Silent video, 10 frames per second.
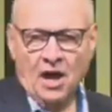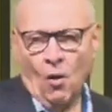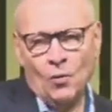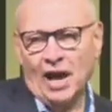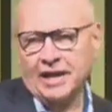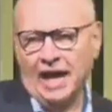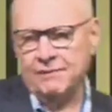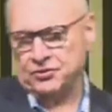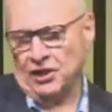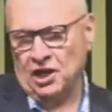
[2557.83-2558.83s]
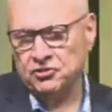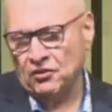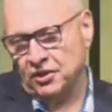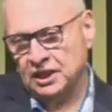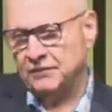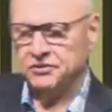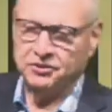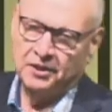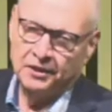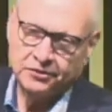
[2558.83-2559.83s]
well, I gave it to Andre. I've got to give it
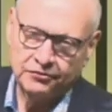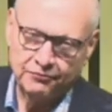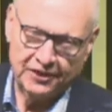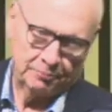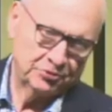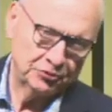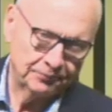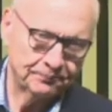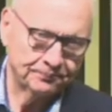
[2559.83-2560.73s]
to Philip too.